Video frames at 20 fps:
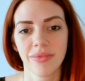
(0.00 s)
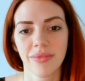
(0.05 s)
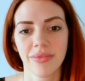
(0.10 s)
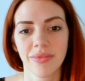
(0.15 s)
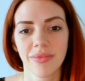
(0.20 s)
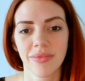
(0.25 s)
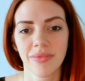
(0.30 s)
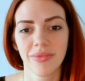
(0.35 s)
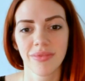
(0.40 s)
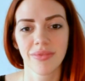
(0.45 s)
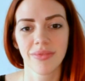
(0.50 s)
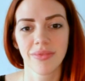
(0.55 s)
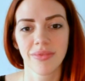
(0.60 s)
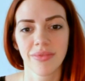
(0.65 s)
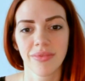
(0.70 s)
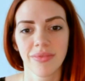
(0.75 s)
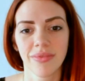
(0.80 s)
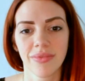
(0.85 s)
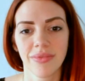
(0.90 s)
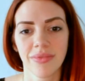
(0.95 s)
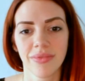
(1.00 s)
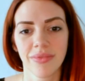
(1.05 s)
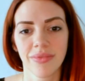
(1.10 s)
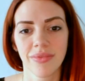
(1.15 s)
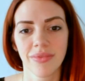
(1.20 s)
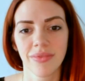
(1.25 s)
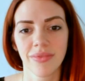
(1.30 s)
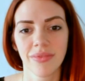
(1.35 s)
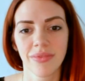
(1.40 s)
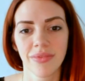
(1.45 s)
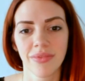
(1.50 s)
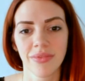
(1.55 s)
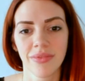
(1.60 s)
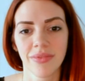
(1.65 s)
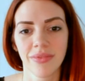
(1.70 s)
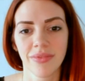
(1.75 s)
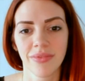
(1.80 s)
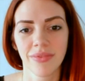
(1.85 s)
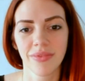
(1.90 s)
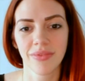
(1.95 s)

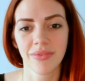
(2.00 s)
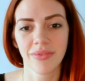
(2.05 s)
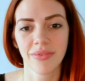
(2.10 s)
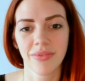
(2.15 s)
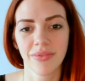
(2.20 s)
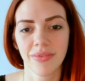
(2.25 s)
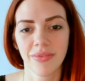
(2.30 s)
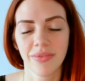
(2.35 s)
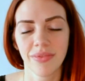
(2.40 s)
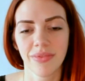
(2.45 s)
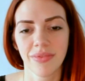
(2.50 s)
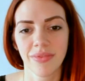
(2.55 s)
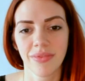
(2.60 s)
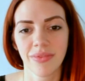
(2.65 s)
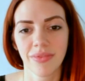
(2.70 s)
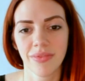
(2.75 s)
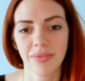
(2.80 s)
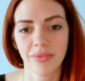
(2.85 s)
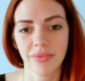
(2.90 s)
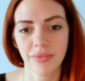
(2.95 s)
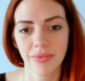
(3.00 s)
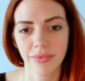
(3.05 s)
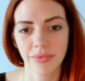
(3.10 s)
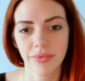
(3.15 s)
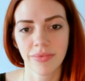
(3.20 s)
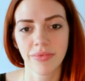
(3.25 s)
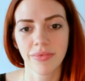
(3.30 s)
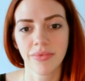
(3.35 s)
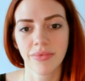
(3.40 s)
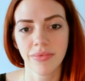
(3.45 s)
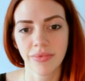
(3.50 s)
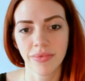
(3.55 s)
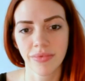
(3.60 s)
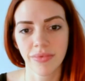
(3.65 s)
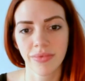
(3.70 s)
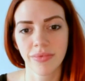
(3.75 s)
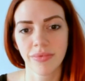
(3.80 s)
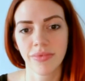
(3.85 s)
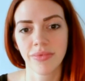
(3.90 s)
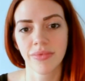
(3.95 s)

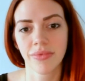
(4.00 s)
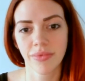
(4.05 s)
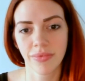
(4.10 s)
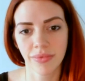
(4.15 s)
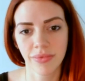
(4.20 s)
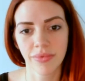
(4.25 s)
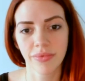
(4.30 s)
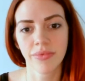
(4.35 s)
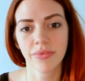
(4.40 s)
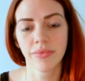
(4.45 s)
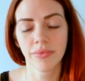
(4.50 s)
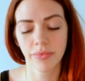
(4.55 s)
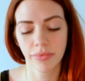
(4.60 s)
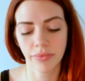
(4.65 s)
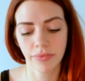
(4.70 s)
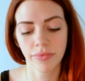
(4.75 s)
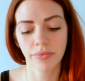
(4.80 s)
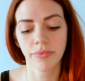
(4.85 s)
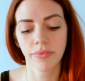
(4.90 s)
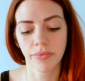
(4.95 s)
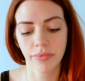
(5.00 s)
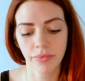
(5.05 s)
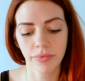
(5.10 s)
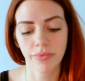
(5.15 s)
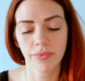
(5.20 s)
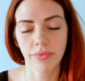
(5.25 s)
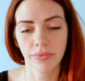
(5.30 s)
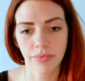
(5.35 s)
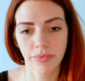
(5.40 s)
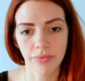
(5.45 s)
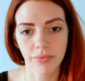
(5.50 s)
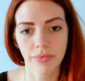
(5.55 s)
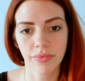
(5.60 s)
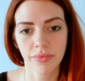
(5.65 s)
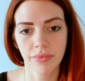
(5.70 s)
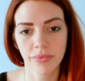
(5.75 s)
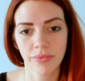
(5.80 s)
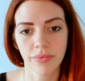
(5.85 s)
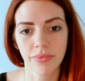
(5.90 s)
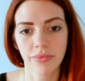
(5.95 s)

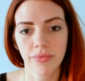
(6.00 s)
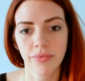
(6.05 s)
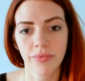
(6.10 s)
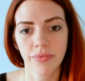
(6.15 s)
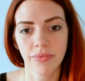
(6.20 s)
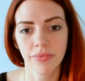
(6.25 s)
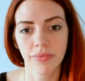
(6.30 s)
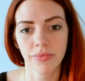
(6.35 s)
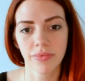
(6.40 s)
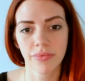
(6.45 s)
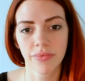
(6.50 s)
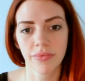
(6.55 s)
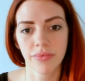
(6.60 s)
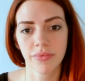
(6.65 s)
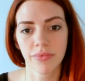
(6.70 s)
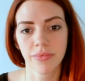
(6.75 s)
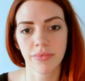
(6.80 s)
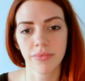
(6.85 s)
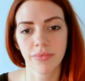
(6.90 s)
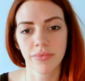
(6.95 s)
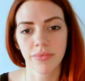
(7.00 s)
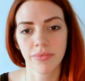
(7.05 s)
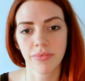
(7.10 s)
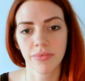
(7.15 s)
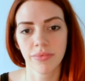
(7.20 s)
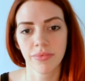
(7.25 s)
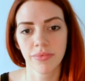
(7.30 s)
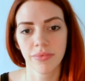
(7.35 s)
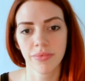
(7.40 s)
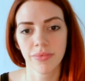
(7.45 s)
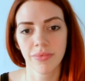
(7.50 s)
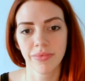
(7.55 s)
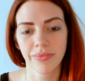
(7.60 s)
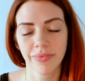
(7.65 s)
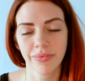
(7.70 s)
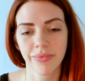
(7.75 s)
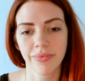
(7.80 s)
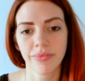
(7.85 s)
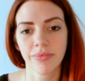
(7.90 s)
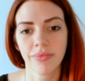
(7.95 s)
No words are spoken by the person on screen.